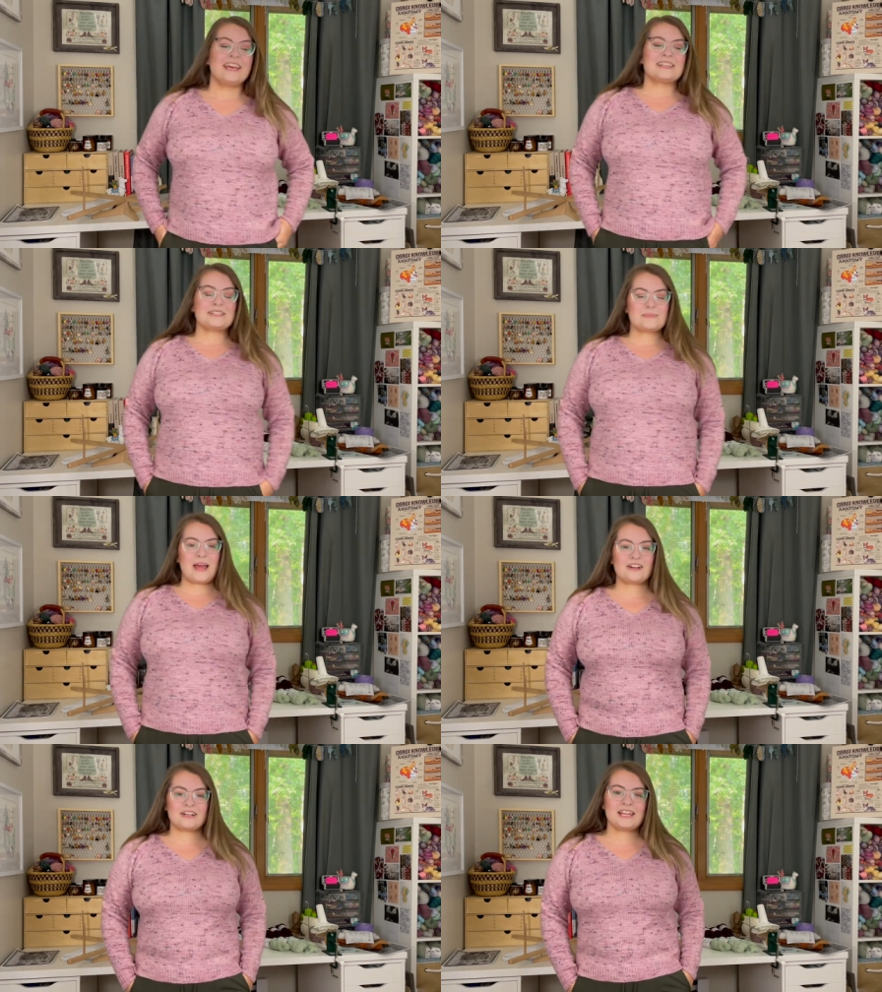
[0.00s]
This
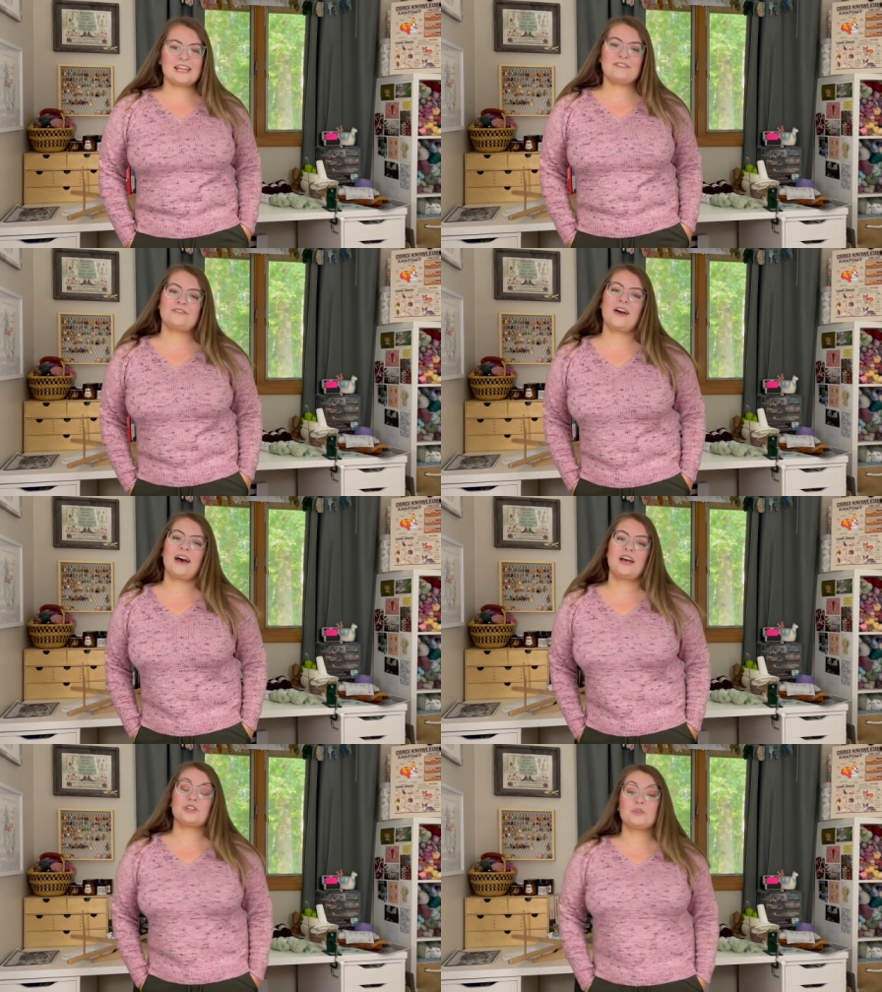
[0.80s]
pattern, if
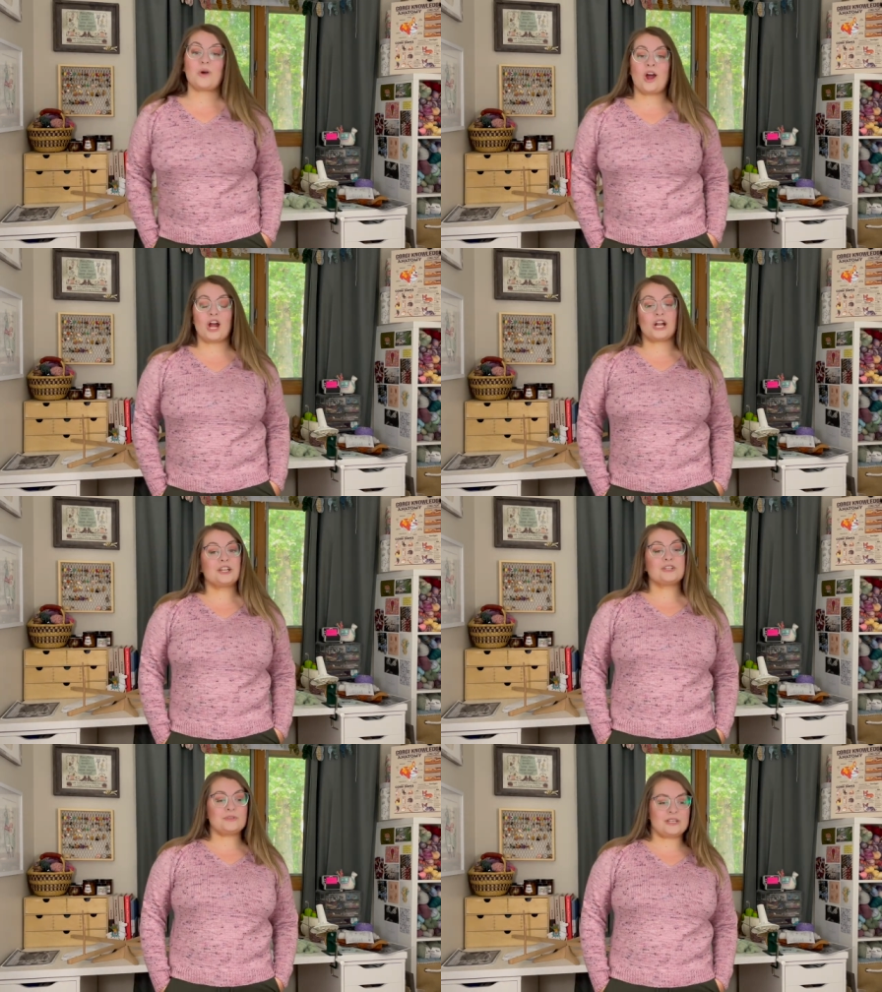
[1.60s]
uh, you are
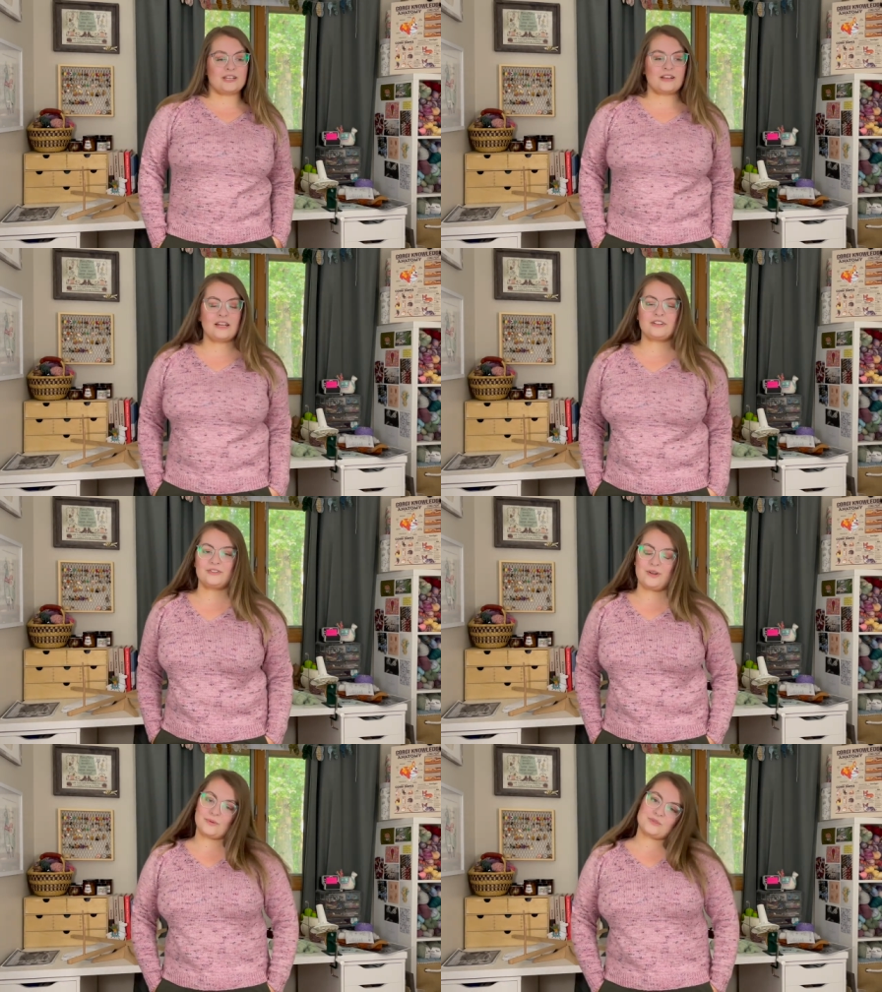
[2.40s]
new here and you
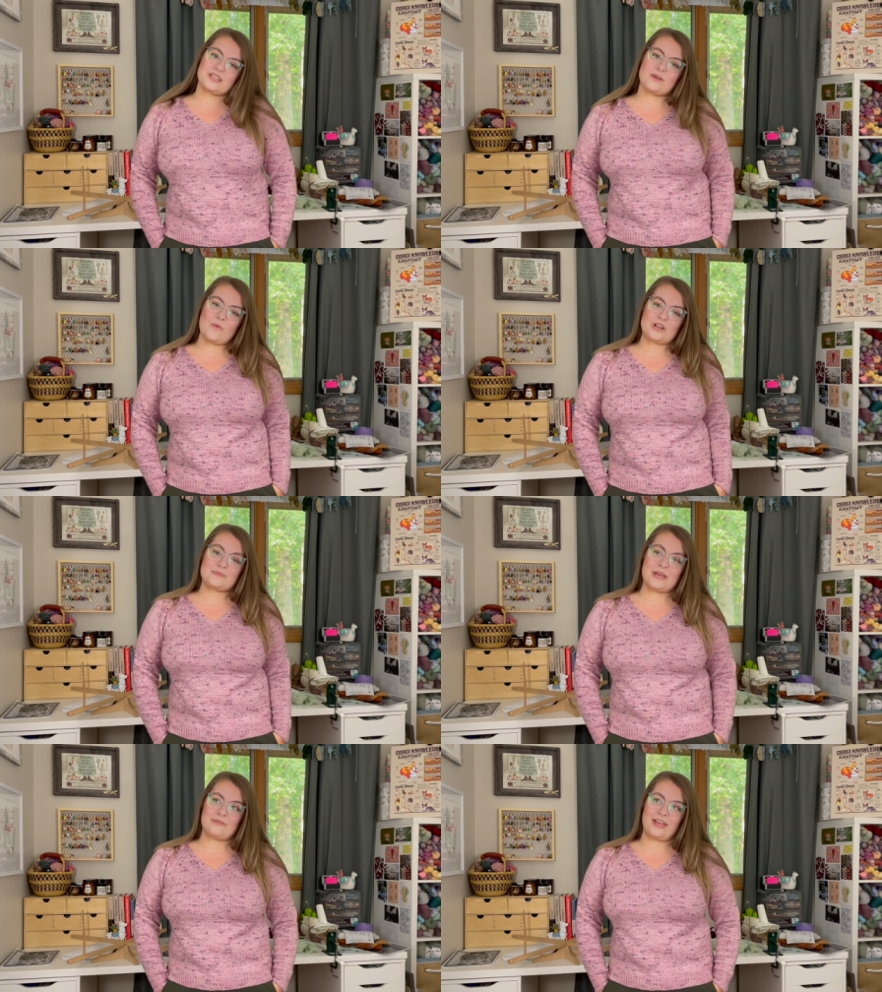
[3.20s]
don't watch
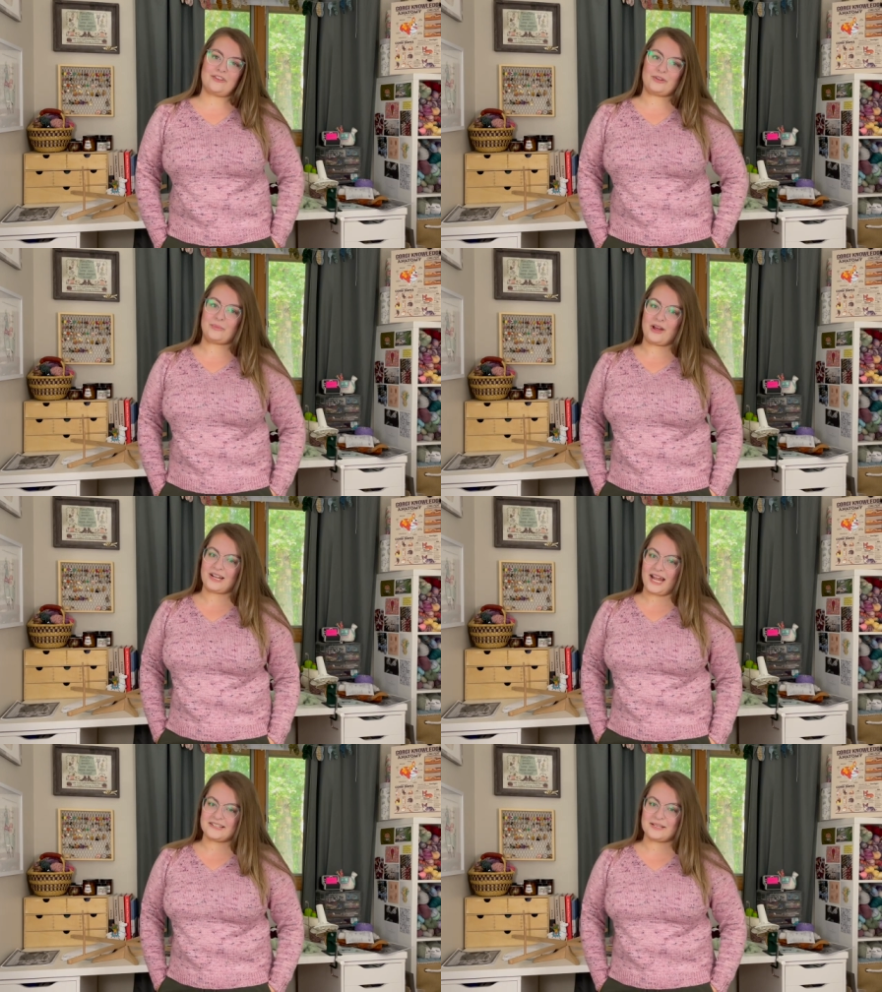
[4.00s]
my regular
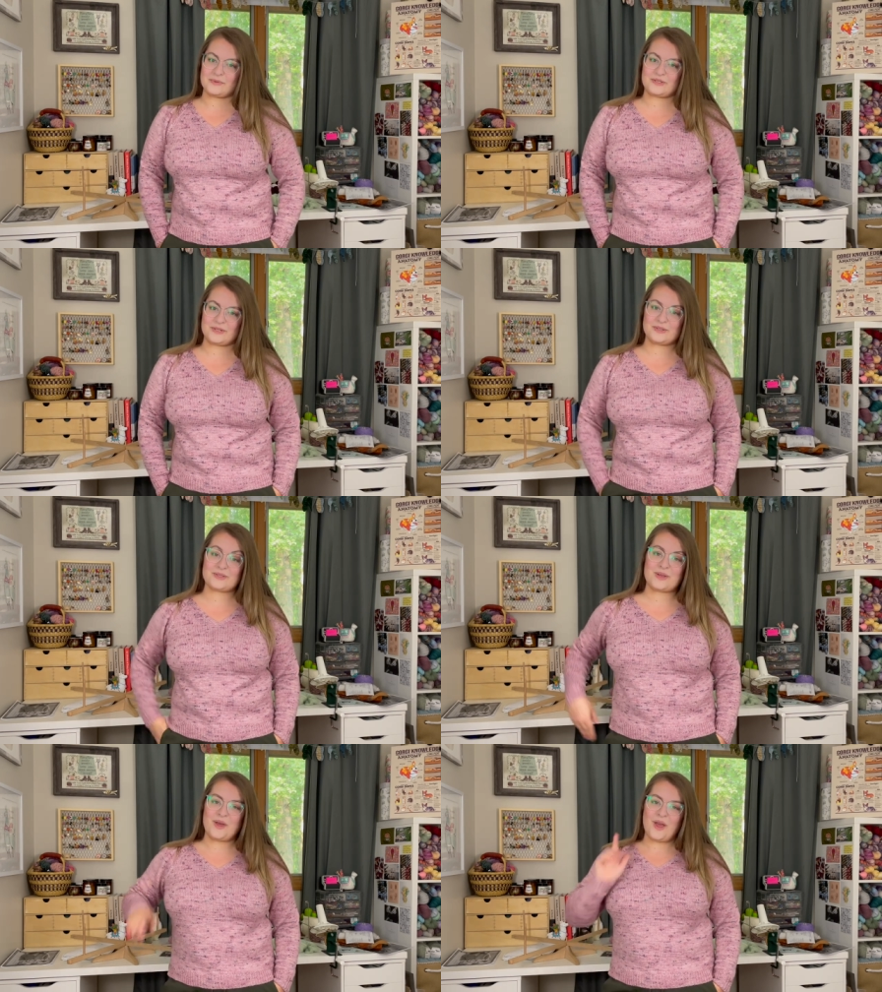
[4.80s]
podcast
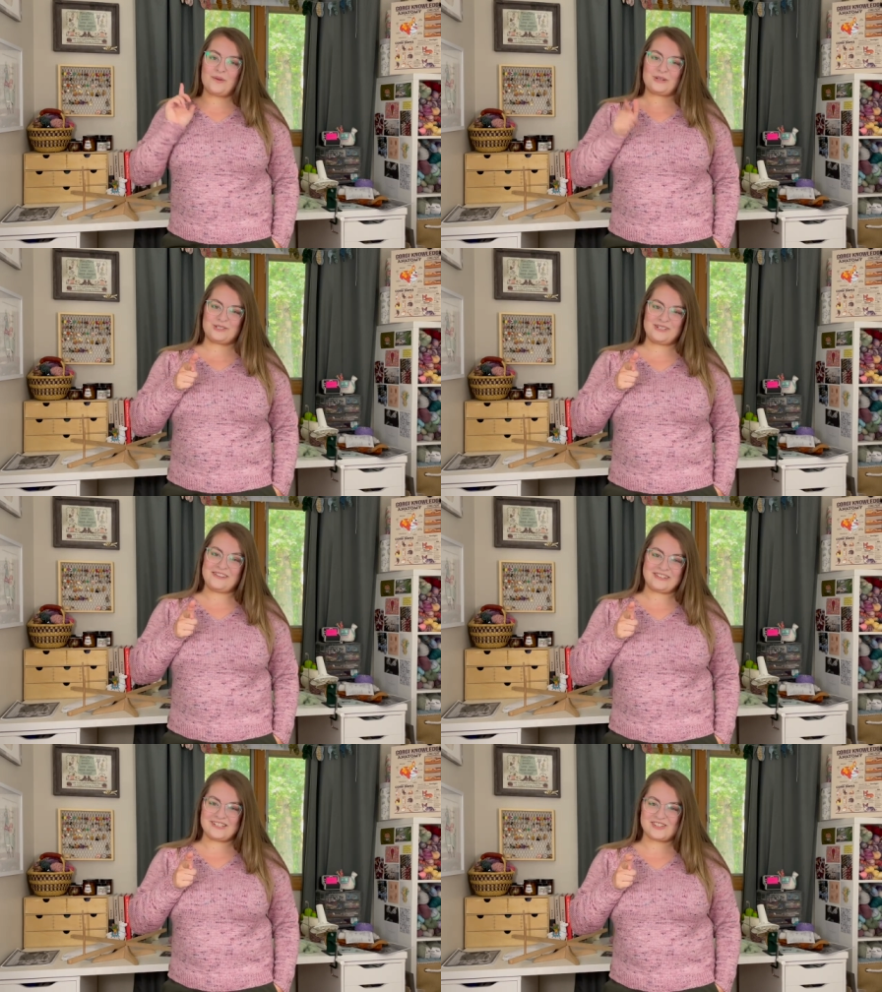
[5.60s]
episodes, which you
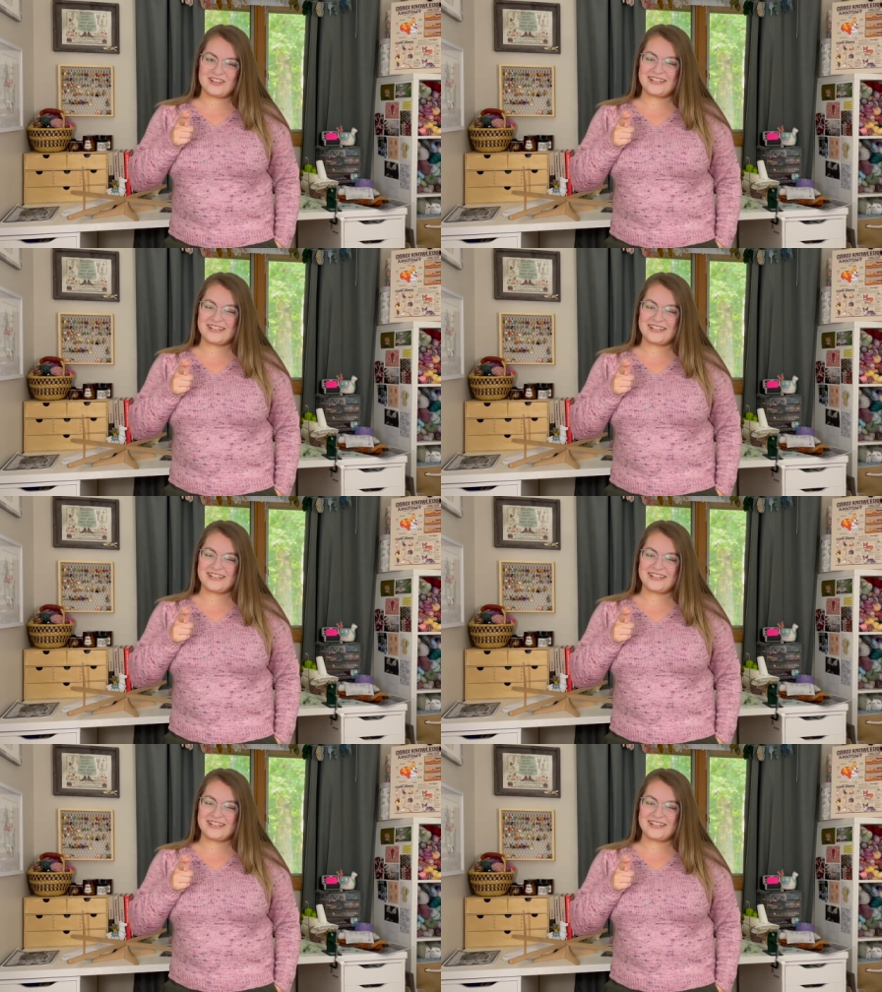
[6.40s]
definitely should,